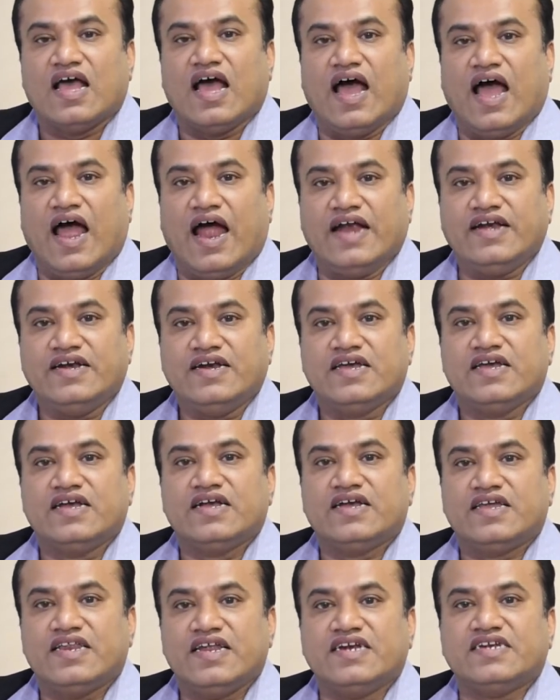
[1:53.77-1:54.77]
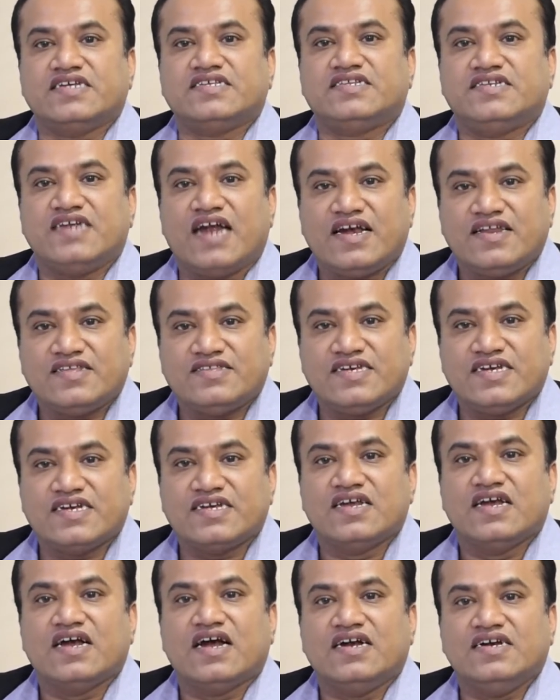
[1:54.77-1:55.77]
and create a
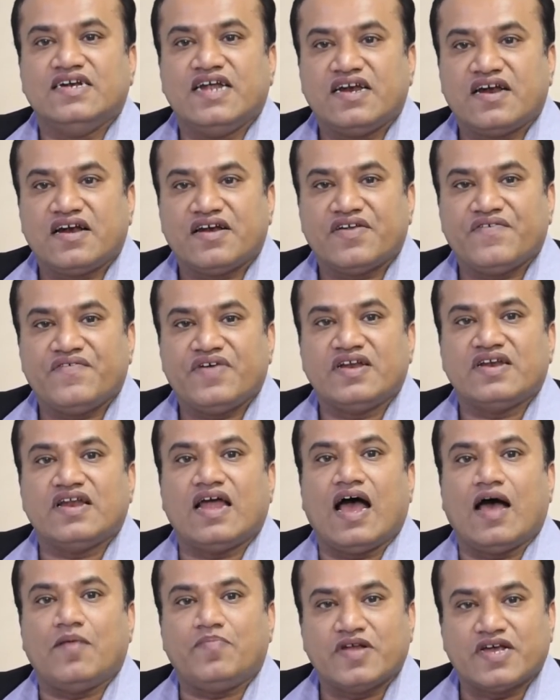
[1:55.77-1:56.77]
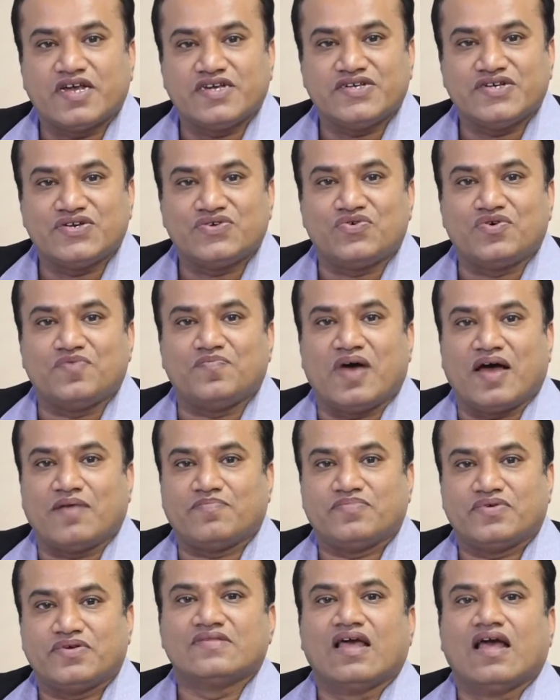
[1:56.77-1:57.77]
strategic data-driven application
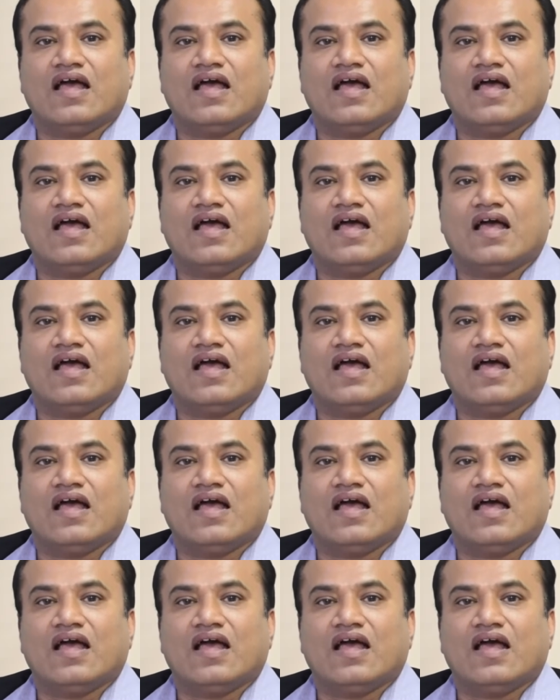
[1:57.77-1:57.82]
roadmap.